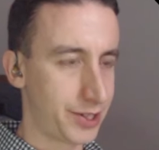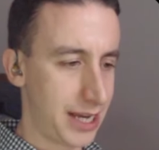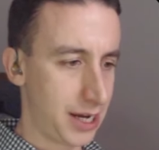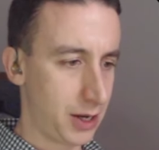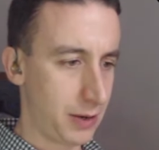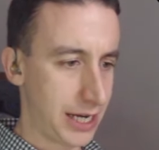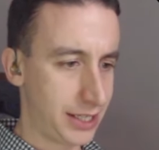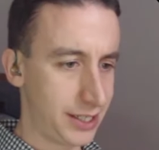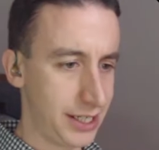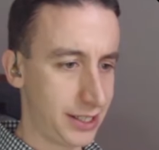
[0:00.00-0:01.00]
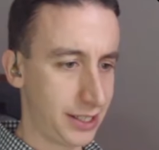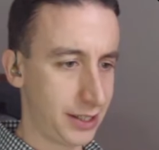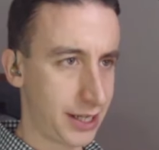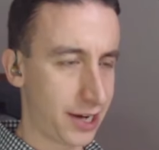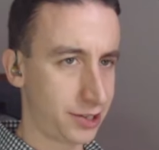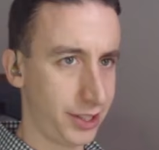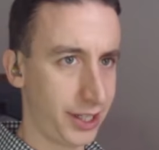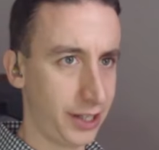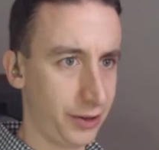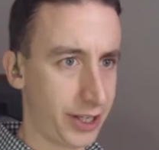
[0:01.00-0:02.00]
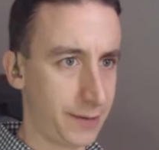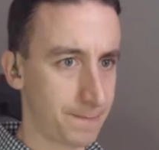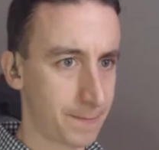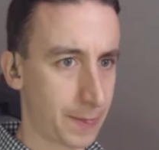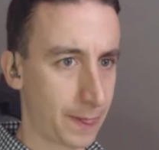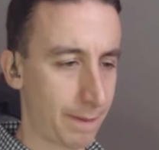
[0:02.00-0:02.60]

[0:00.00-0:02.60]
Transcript: So now I just need to actually kill them.